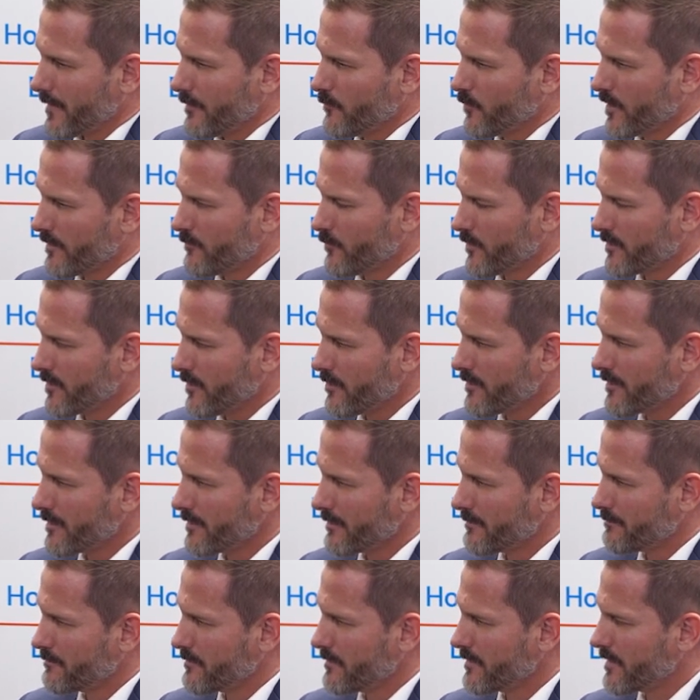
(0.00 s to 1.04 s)
with all
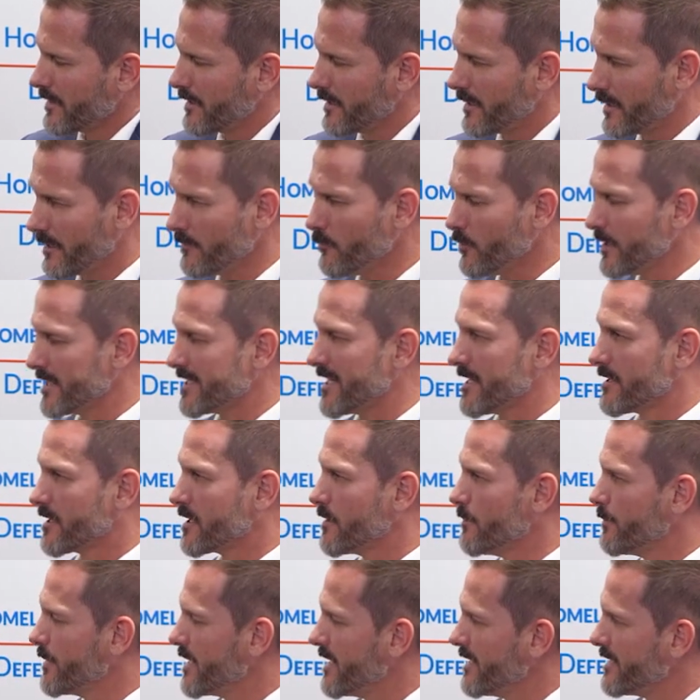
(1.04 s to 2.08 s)
the, I don't want to say
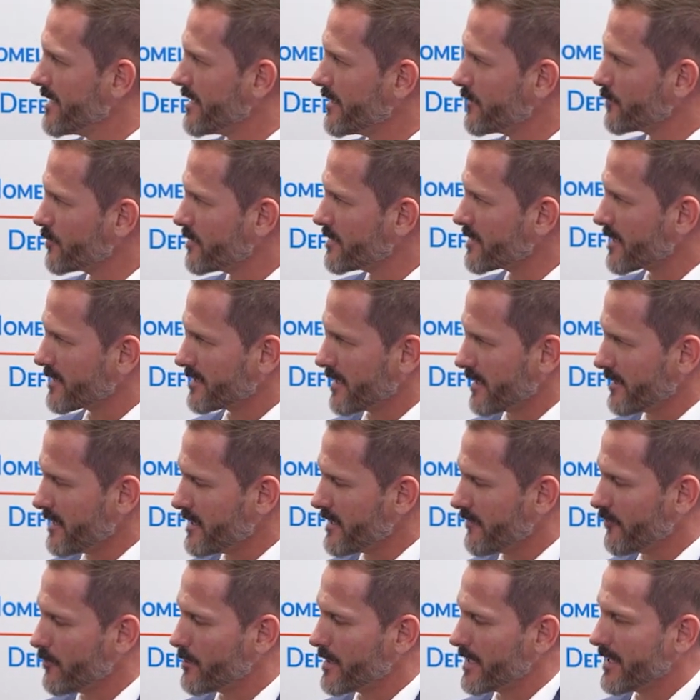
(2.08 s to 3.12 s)
competing interests, because I
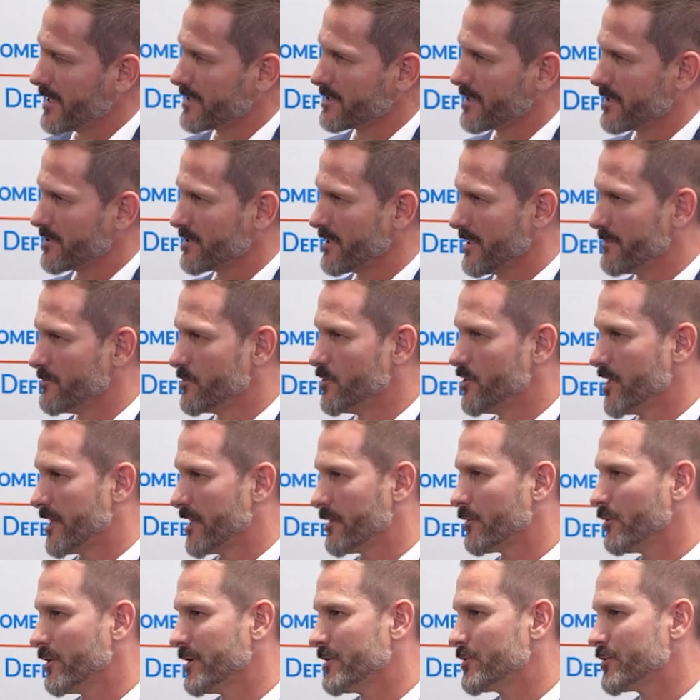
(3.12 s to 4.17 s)
think everybody has the same
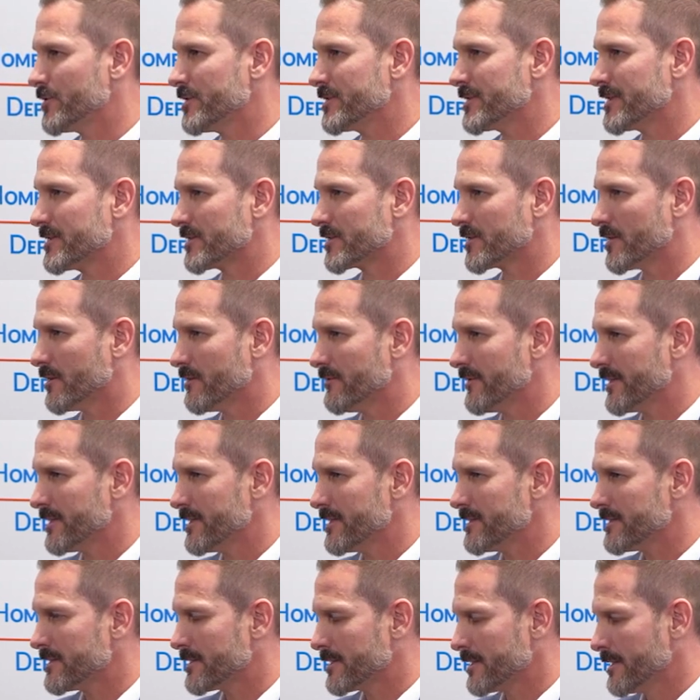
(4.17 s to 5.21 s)
general interest in solving
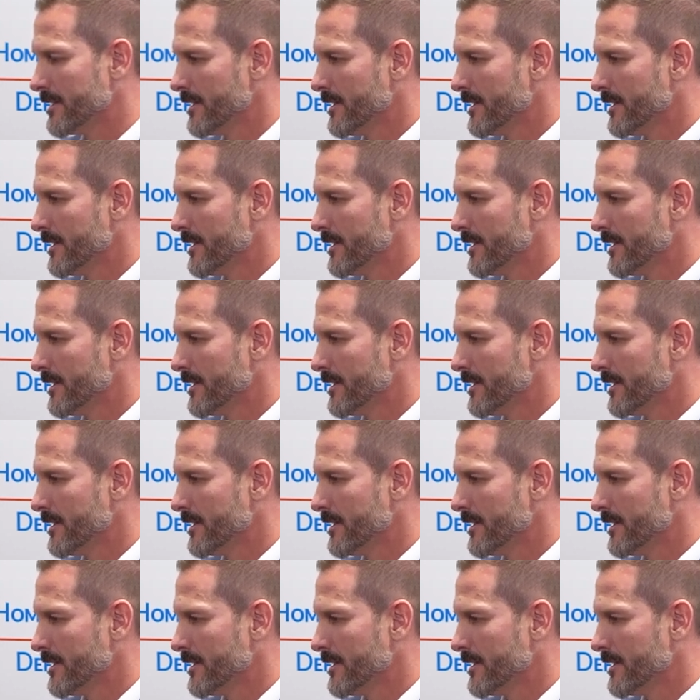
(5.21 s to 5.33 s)
this.